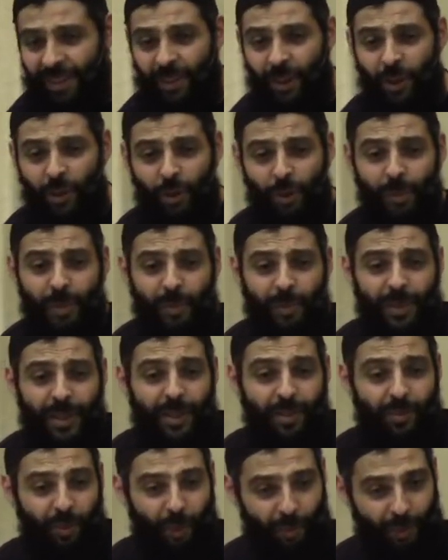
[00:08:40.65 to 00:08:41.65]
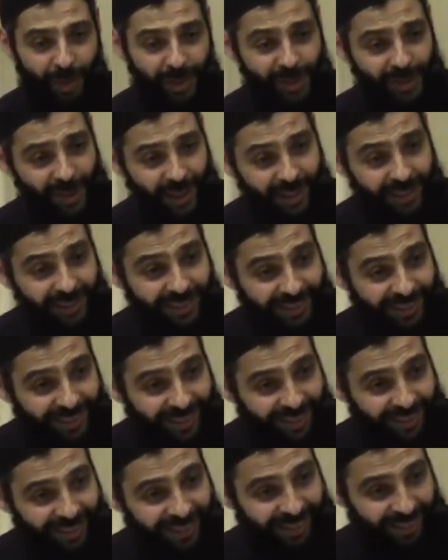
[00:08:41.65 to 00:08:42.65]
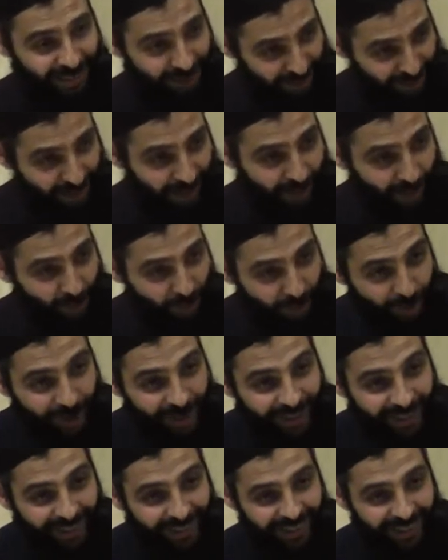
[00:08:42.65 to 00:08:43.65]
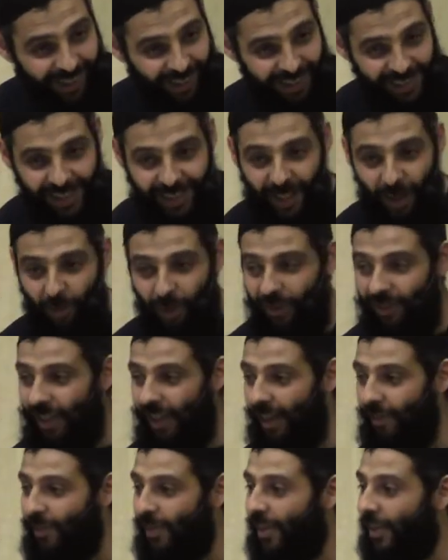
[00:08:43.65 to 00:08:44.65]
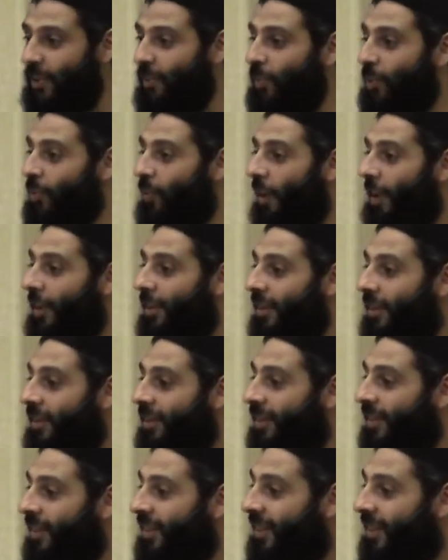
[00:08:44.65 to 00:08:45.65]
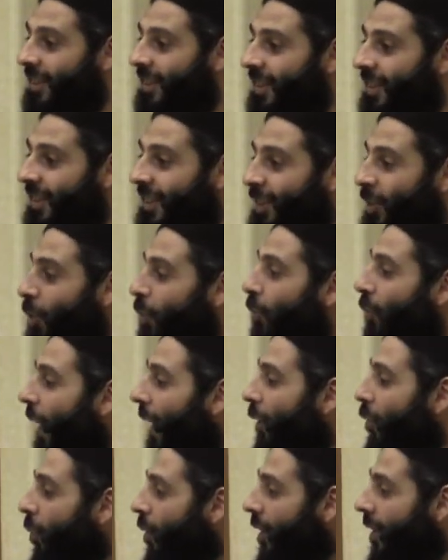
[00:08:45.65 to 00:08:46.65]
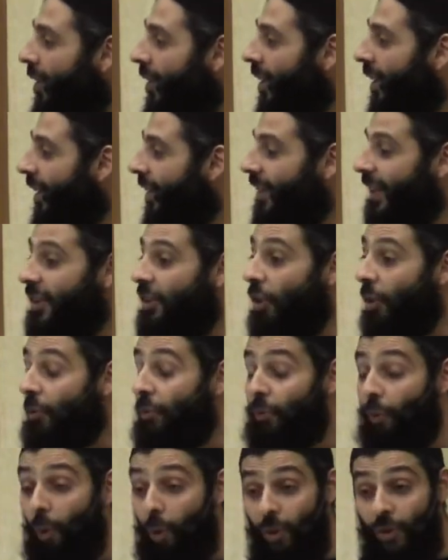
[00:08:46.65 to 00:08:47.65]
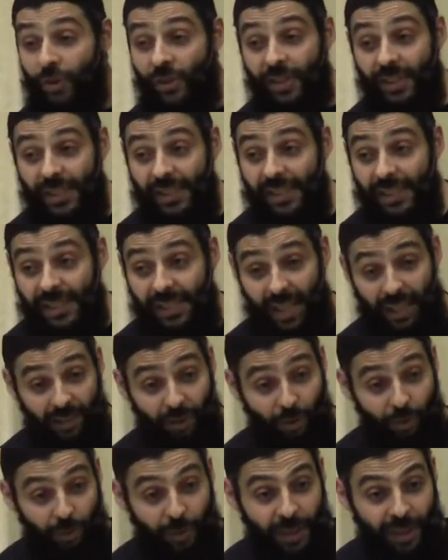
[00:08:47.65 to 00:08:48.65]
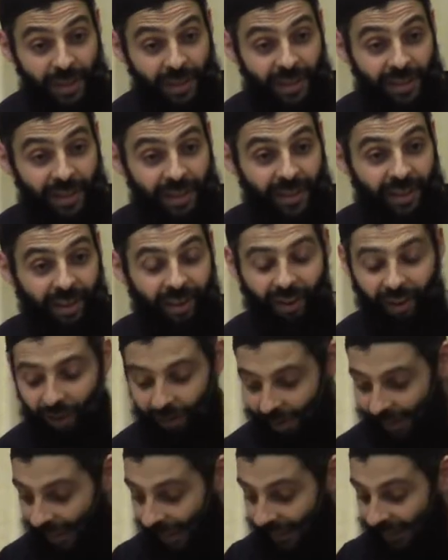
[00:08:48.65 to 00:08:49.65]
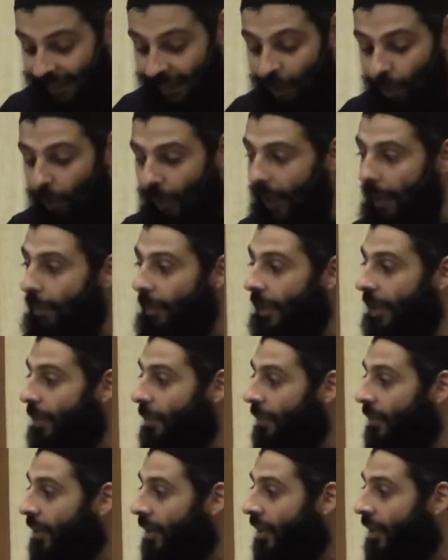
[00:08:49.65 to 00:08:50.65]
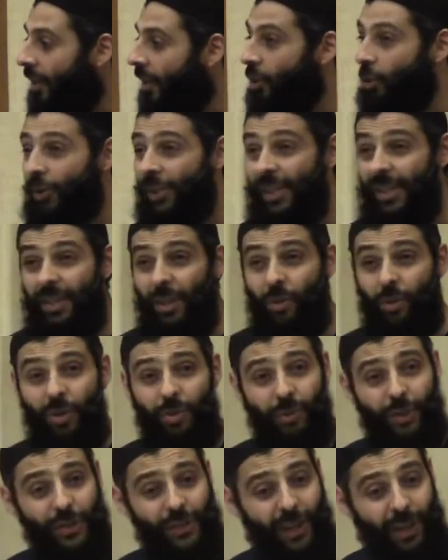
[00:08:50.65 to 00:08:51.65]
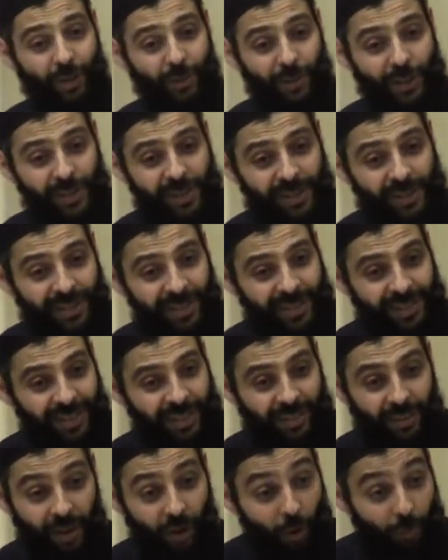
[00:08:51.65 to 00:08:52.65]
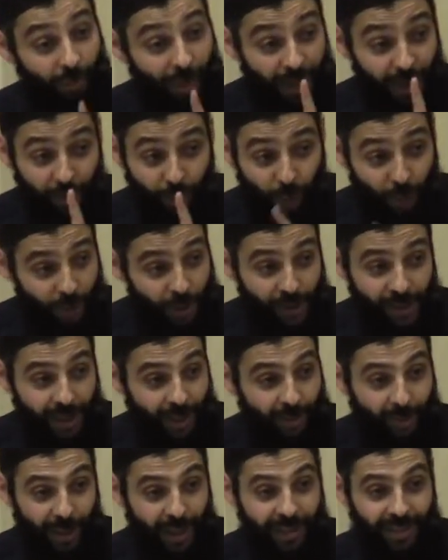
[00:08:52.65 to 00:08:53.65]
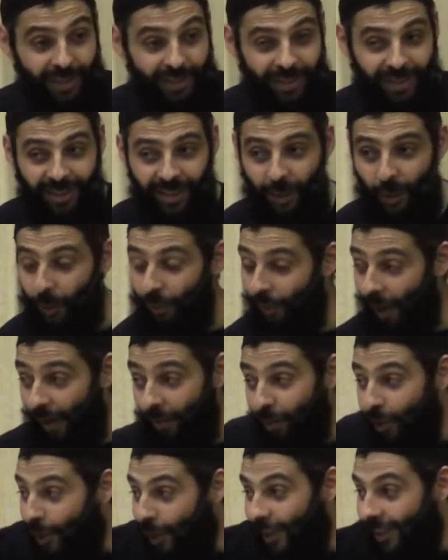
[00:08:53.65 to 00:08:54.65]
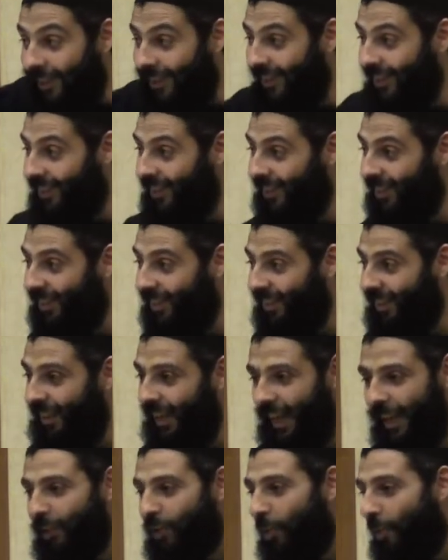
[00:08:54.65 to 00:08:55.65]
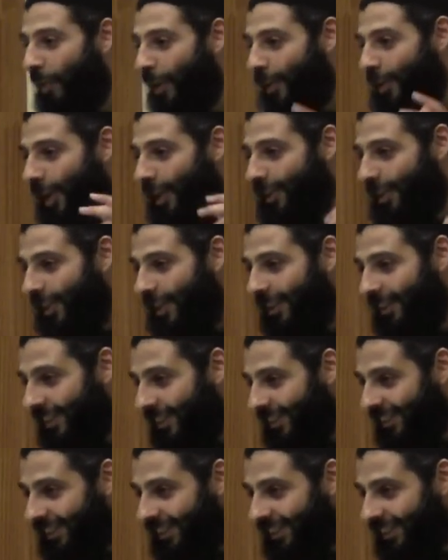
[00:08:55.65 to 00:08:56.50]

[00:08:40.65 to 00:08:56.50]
The human being from inside, inside of me. I said I want a nafs that's You're tranquil, that the forces inside of me are at equilibrium. You see the universe around us? There are many forces at play. Gravity, electromagnetic,